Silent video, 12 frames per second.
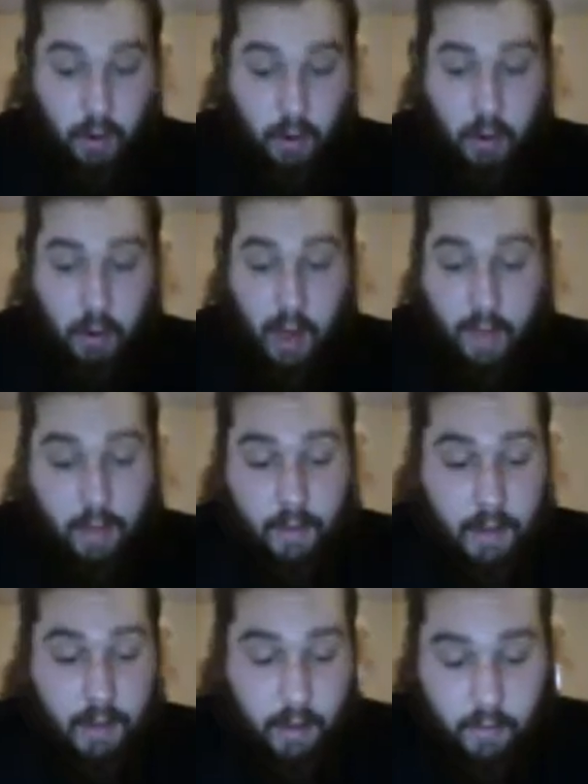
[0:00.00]
I haven't seen any
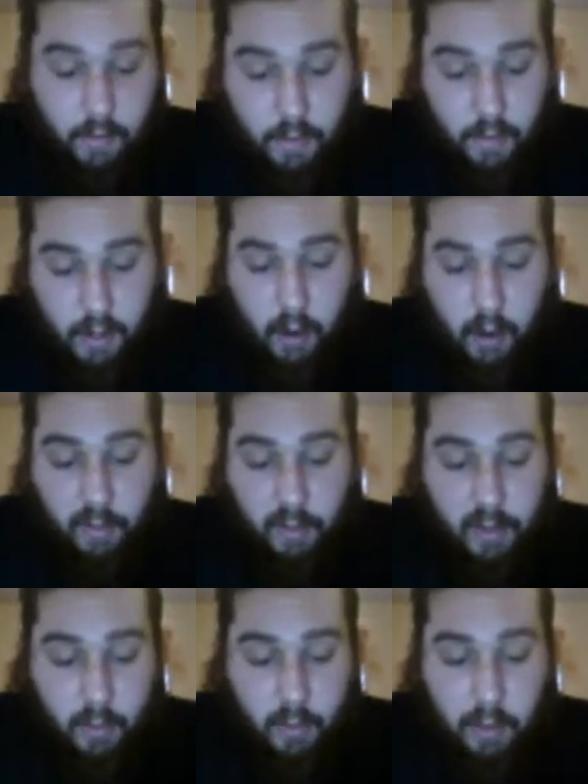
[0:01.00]
reviews on it. Hopefully this will be
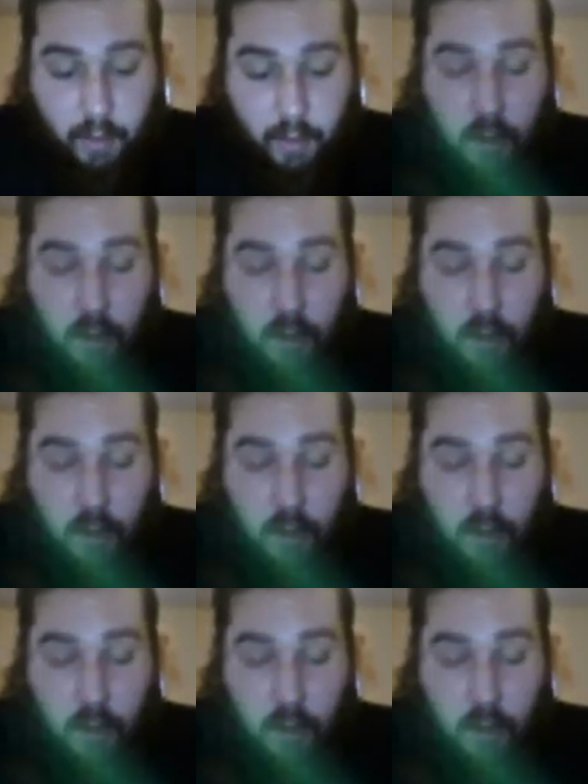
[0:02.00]
the first one.